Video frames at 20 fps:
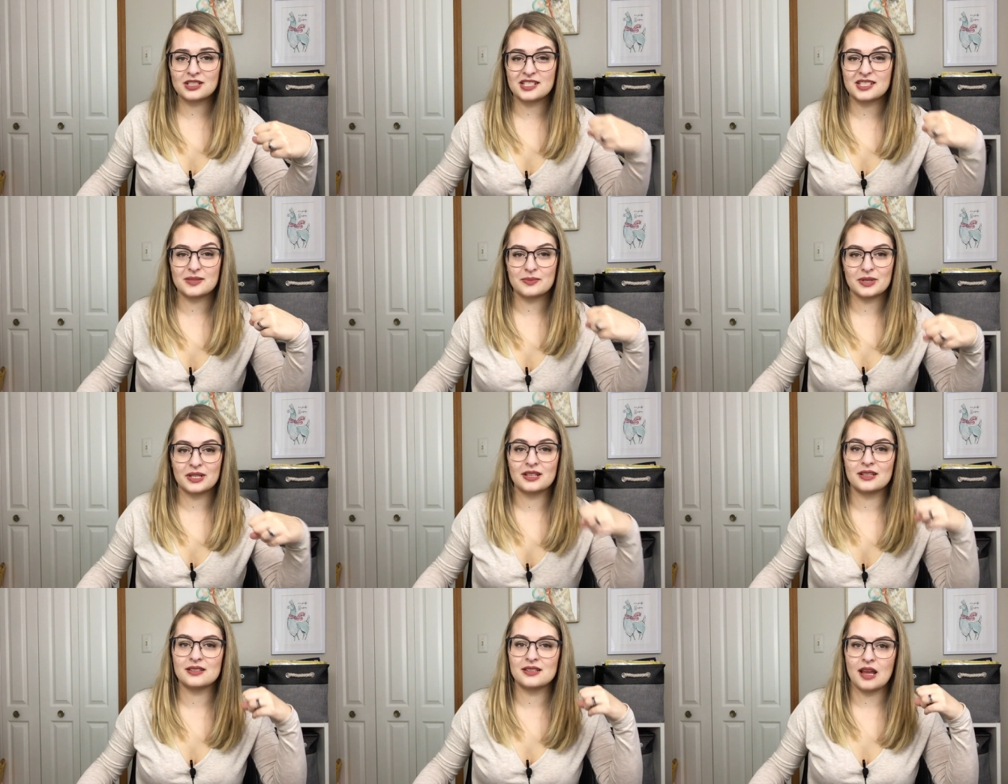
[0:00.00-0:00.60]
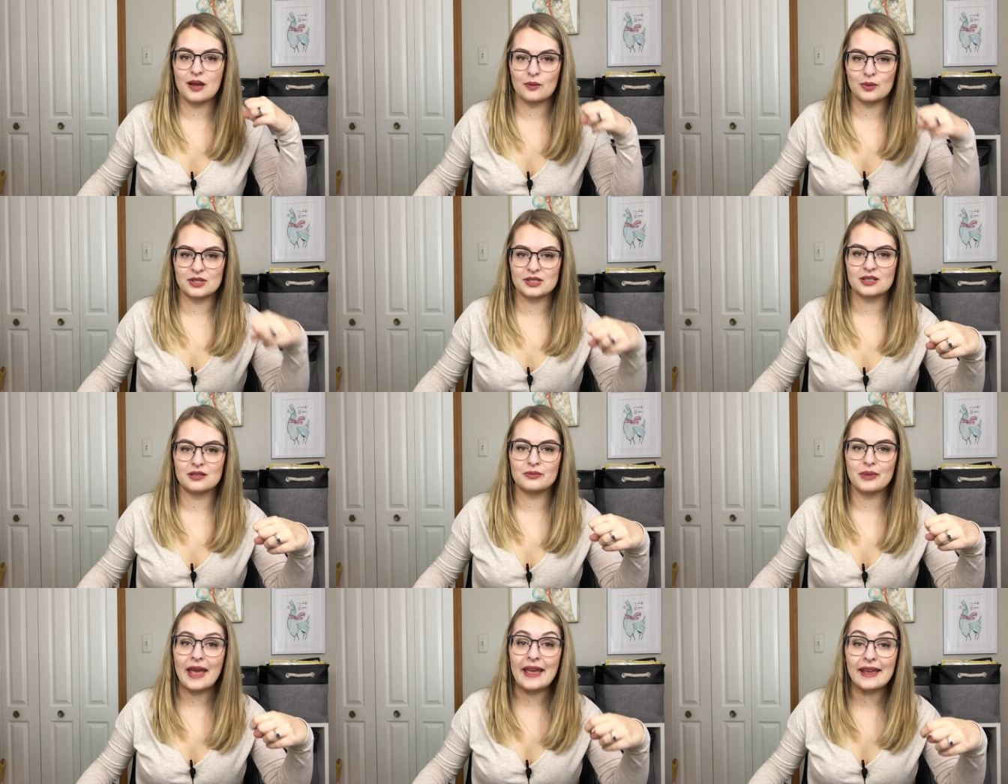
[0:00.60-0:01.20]
just because I
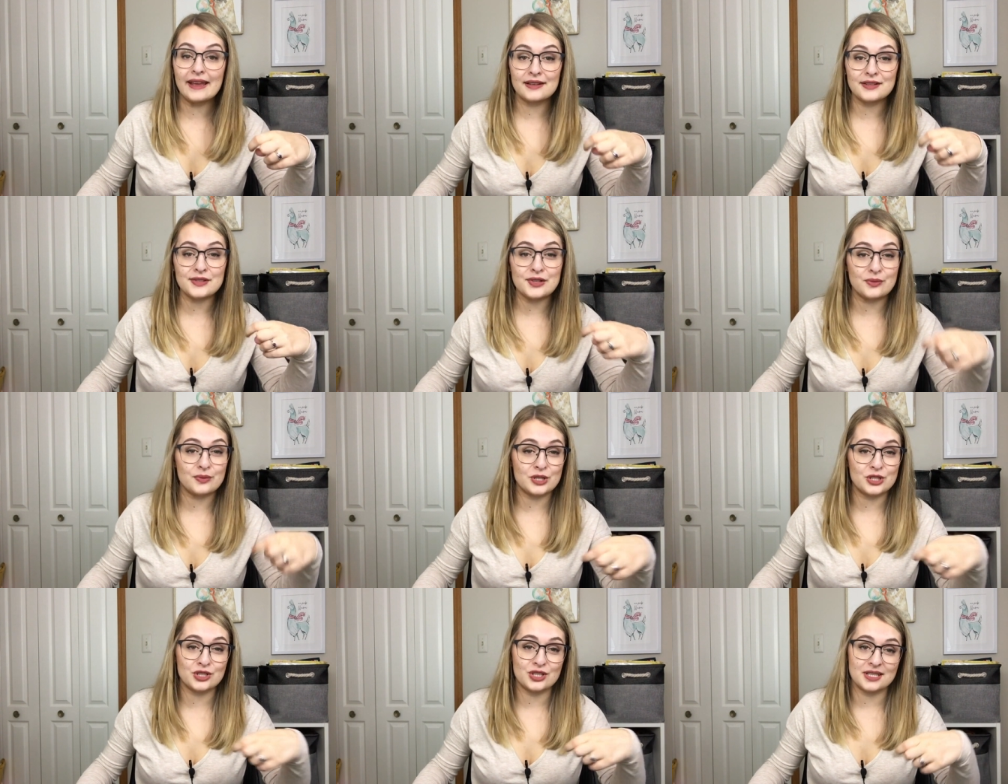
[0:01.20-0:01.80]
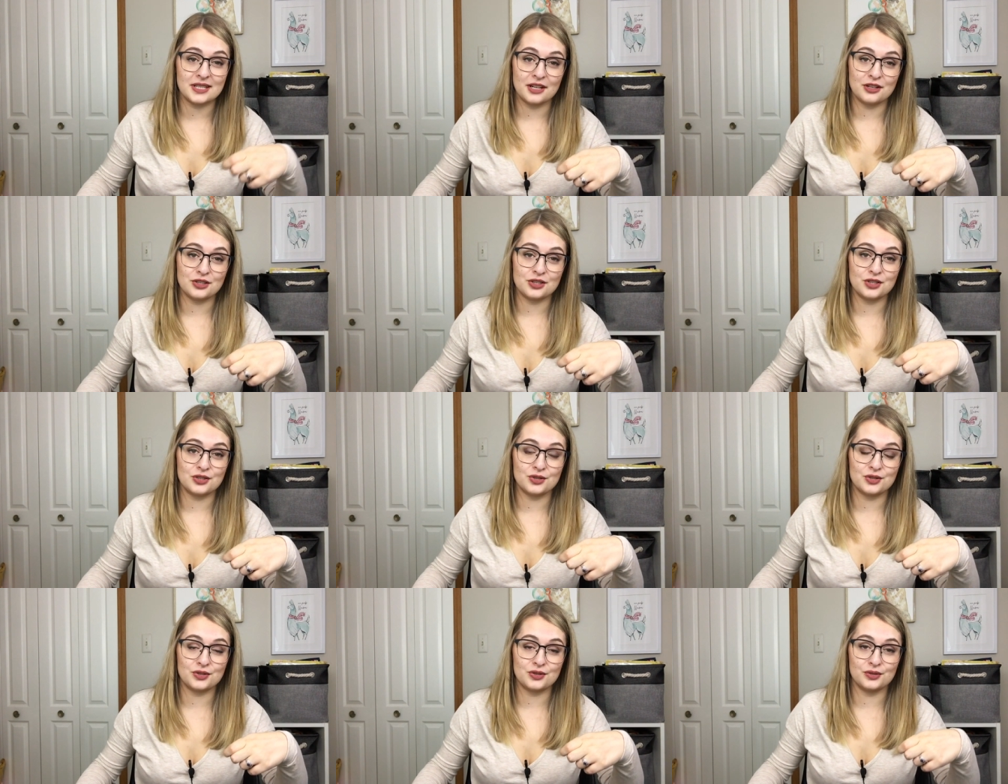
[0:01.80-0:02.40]
wasn't paying so much
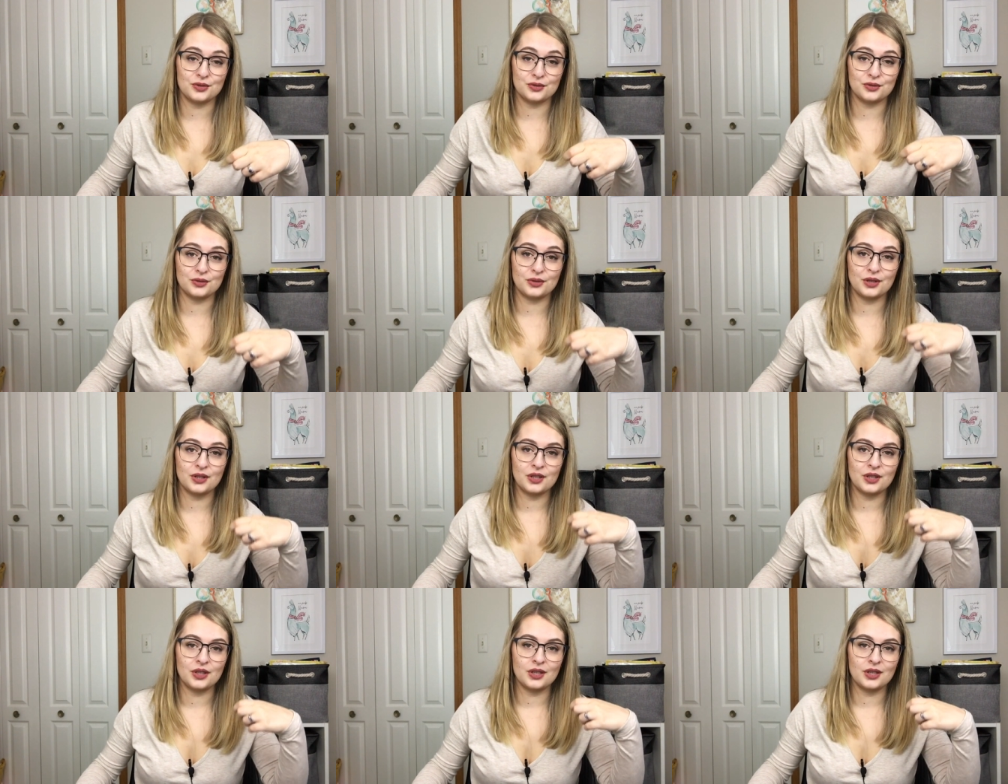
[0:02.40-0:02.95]
attention to